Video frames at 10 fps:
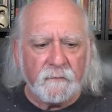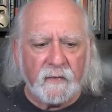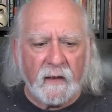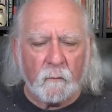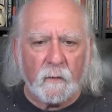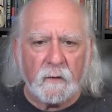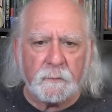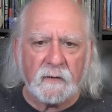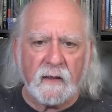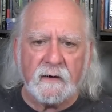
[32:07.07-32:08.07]
that when a
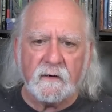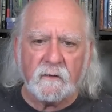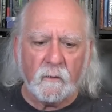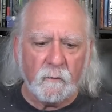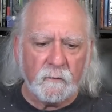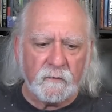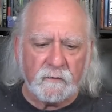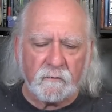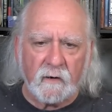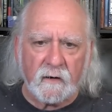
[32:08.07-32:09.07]
planet goes
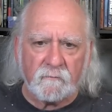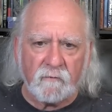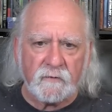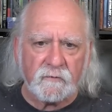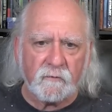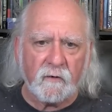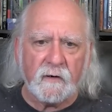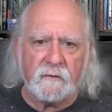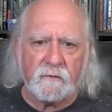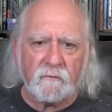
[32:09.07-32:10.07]
direct,
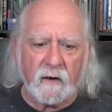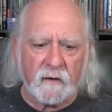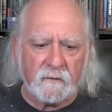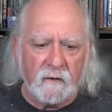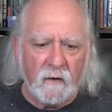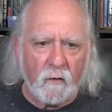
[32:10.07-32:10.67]
retrograde, direct,